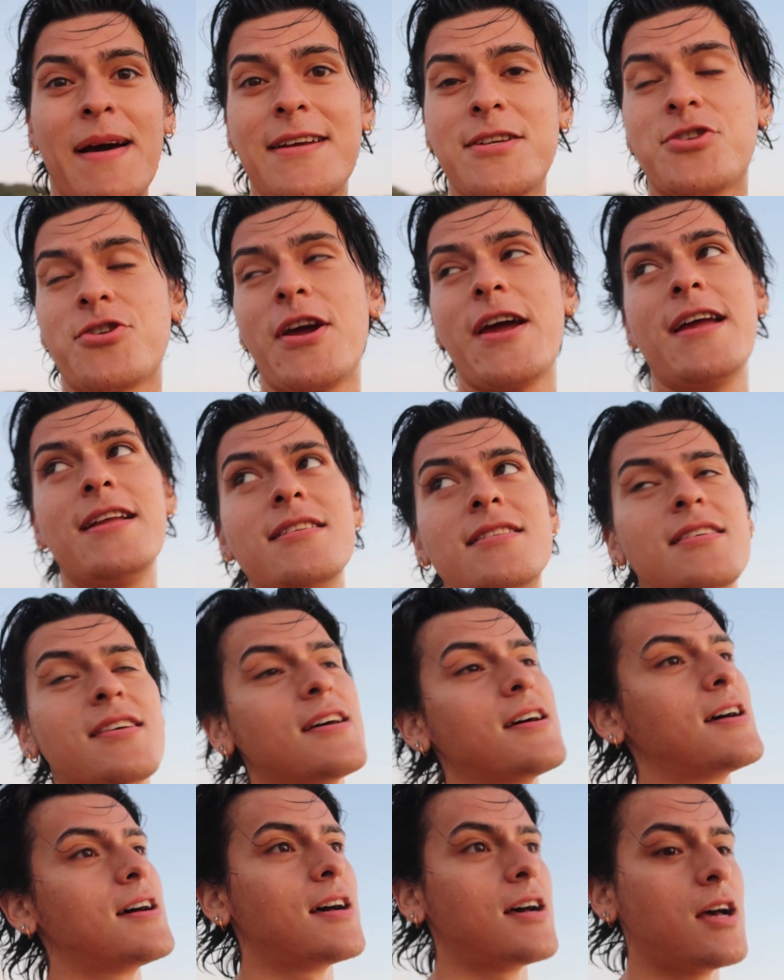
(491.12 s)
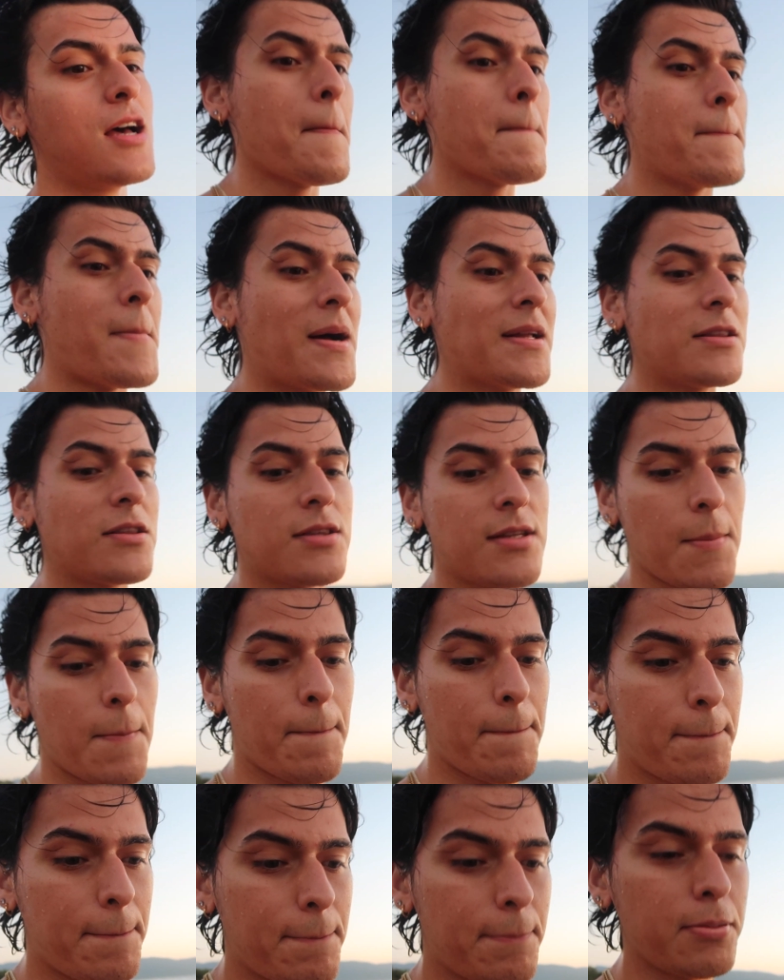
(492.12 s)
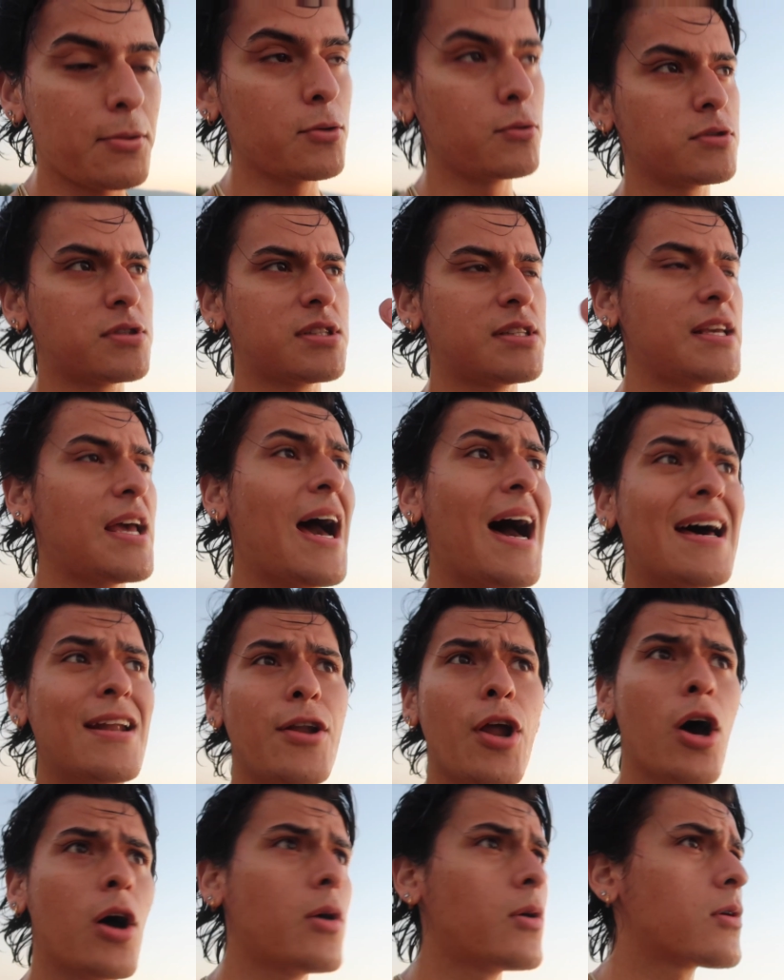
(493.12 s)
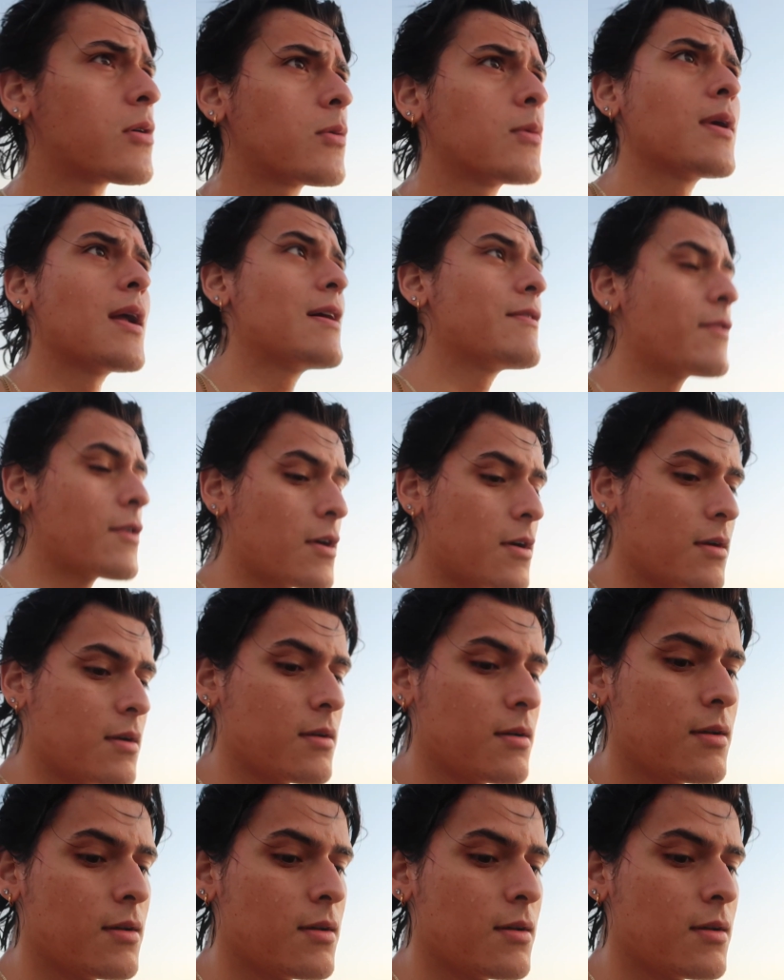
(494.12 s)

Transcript: my train to Montepulciano or whatever.